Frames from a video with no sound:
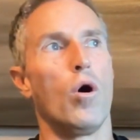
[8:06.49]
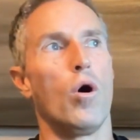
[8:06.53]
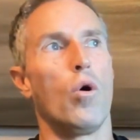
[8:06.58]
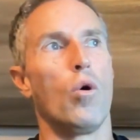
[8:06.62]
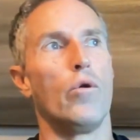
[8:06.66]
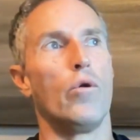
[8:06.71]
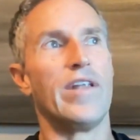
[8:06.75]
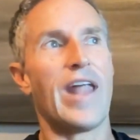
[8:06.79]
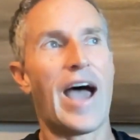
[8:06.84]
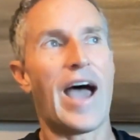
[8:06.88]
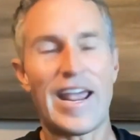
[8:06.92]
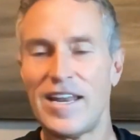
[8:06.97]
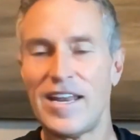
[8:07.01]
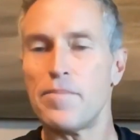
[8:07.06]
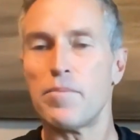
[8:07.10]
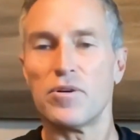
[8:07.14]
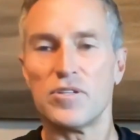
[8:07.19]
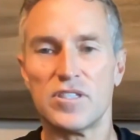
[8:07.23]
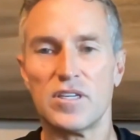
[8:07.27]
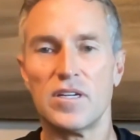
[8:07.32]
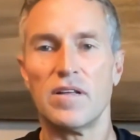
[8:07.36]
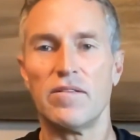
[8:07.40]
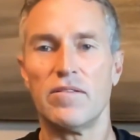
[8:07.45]

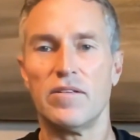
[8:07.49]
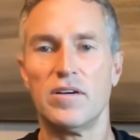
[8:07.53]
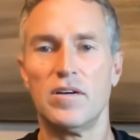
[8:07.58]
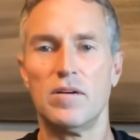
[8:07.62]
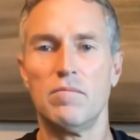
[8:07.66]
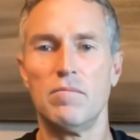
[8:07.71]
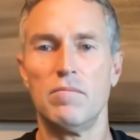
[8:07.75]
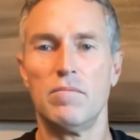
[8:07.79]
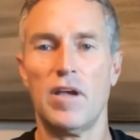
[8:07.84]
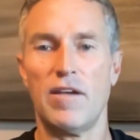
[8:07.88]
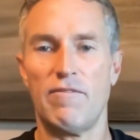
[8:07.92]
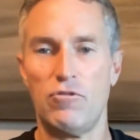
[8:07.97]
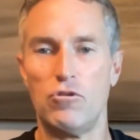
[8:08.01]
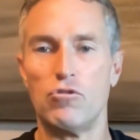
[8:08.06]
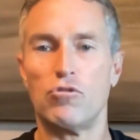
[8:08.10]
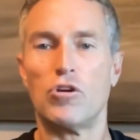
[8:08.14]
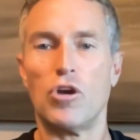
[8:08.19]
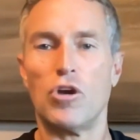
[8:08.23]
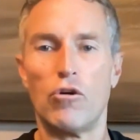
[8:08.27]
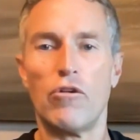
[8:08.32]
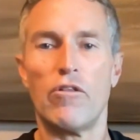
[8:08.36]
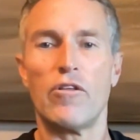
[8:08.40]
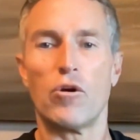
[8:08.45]
90% of them, if you
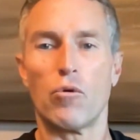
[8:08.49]
go to